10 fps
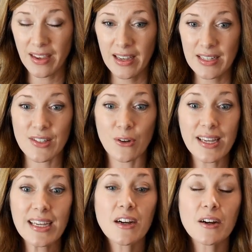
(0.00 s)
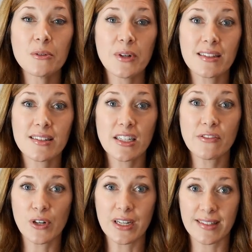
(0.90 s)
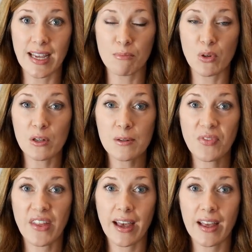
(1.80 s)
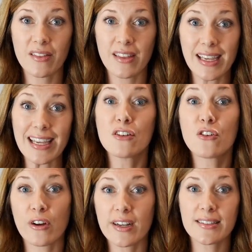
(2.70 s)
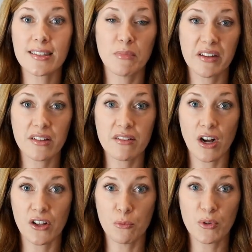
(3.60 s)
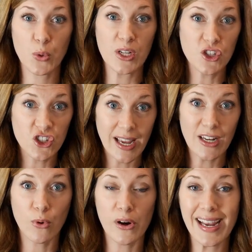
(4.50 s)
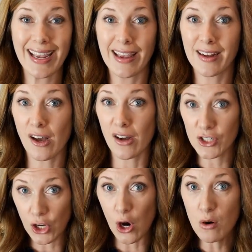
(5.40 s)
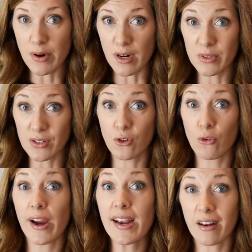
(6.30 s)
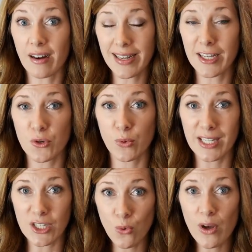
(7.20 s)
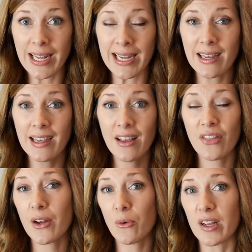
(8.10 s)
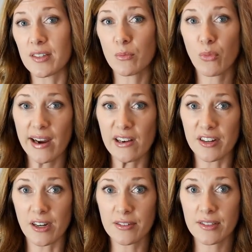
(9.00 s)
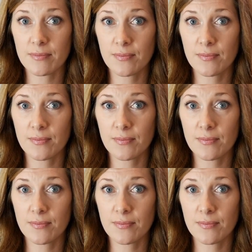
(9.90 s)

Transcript: So here we can see, for example, that the increase in monthly volume between January and October was greater in 2020 than it was in prior years.